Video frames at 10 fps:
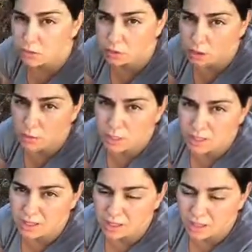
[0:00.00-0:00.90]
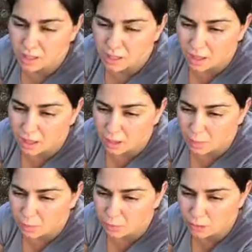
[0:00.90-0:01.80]
growing
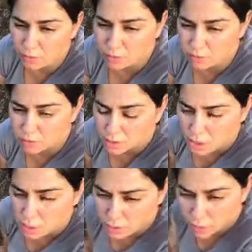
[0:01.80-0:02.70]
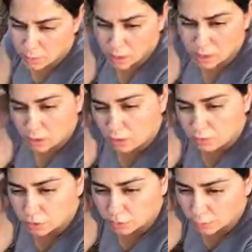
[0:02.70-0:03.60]
around the beginning
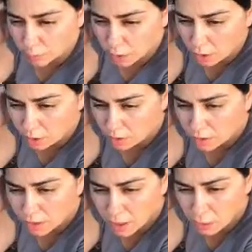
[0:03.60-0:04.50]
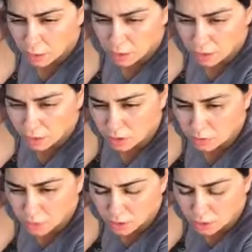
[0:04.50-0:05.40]
of November. Now we're in the
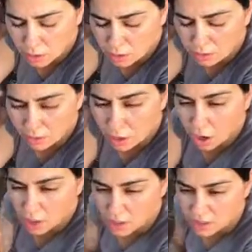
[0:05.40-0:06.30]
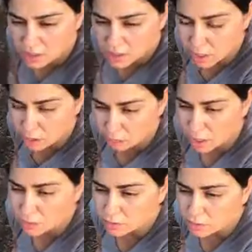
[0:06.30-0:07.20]
middle of August, so
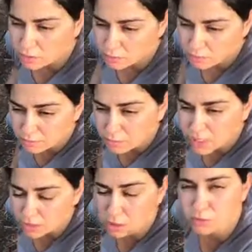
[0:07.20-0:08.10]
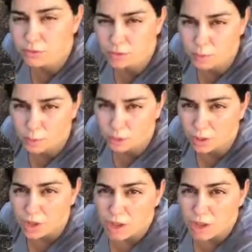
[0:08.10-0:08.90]
around middle of November